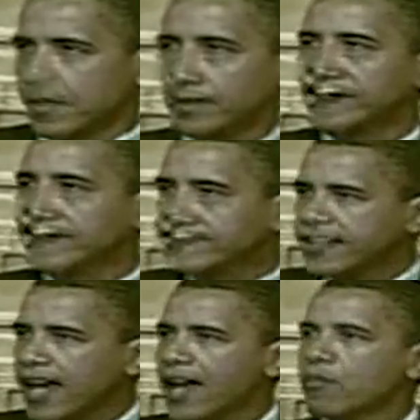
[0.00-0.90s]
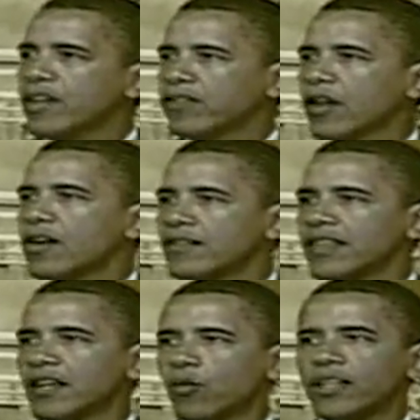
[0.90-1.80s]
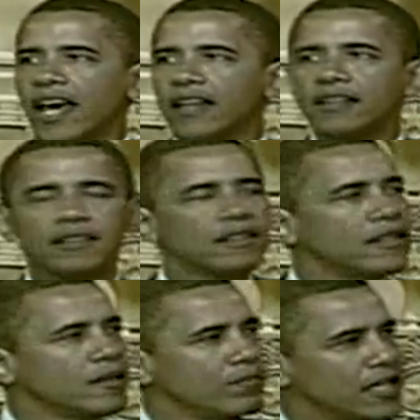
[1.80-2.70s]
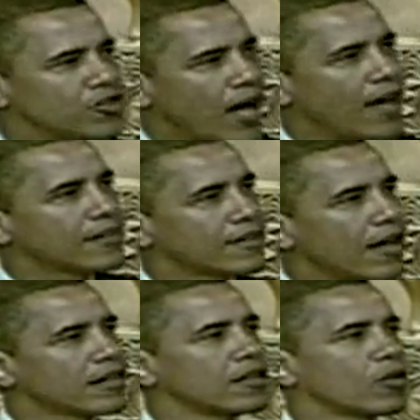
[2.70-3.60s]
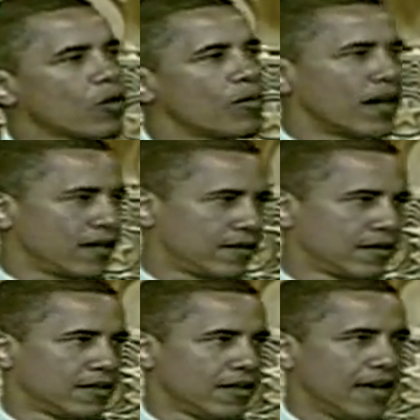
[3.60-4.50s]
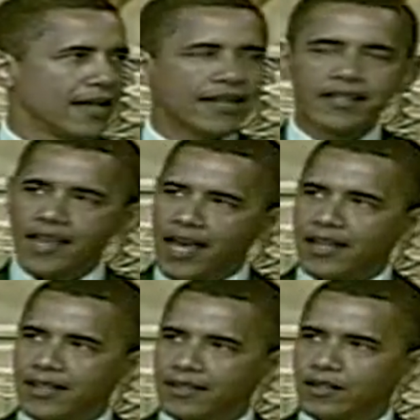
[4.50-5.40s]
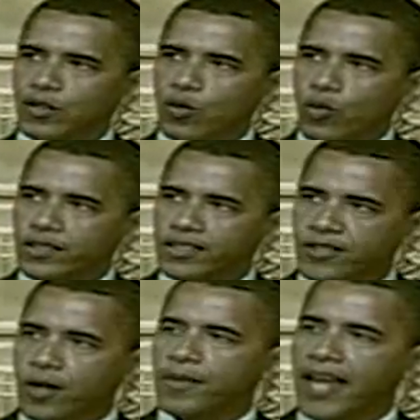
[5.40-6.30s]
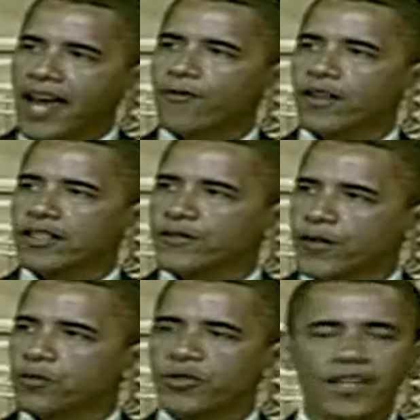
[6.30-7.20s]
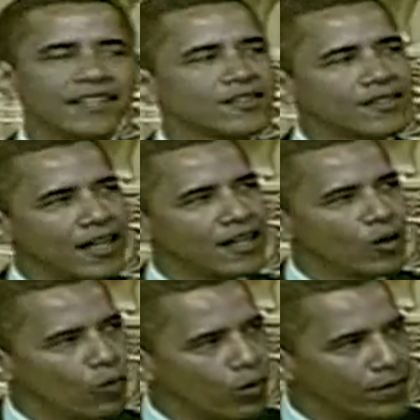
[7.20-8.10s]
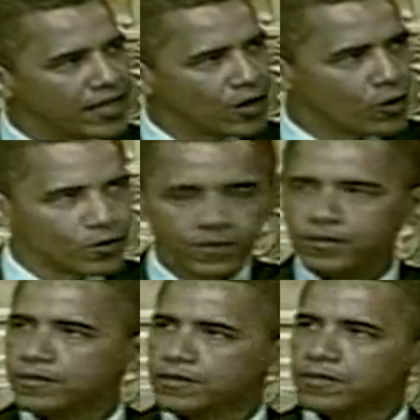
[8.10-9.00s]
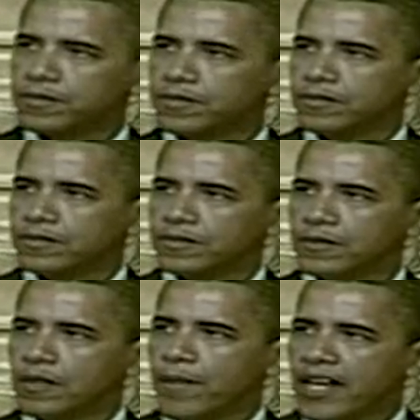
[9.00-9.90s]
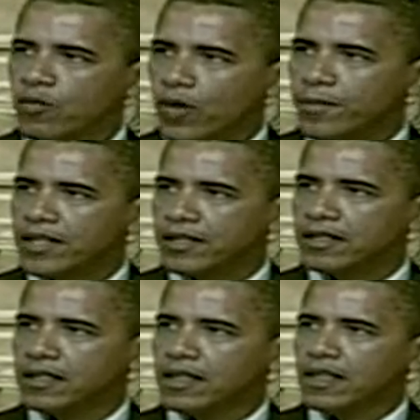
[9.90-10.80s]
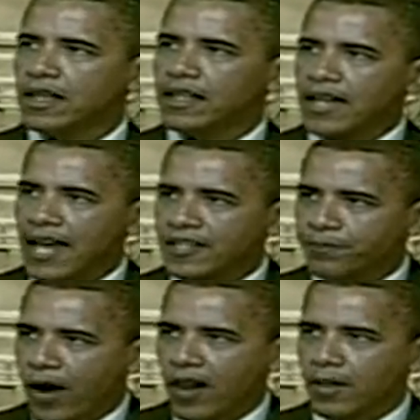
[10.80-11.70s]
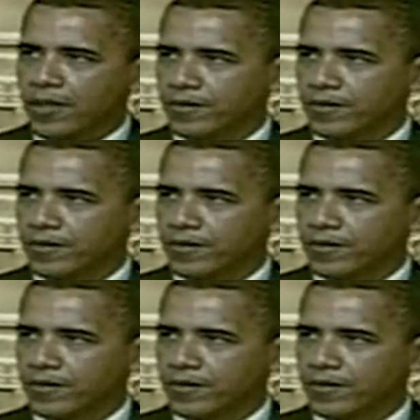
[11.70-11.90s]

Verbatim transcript: Only this time we've learned that it will not be giants like Nkrumah and Kenyatta who will determine Africa's future. It will be you, the men and women in Ghana's parliament,